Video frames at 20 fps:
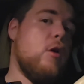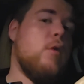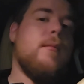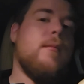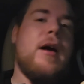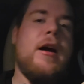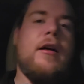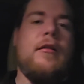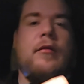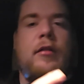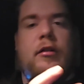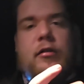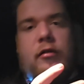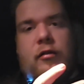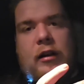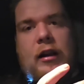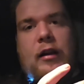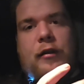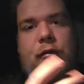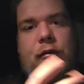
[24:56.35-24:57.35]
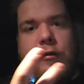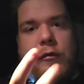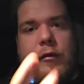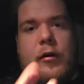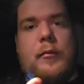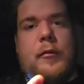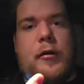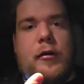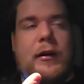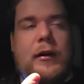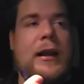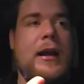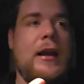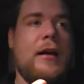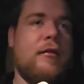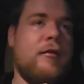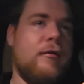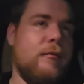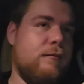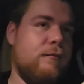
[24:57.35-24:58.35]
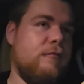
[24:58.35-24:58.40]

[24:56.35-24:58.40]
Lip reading: OMAD, which stands for 1 meal a day,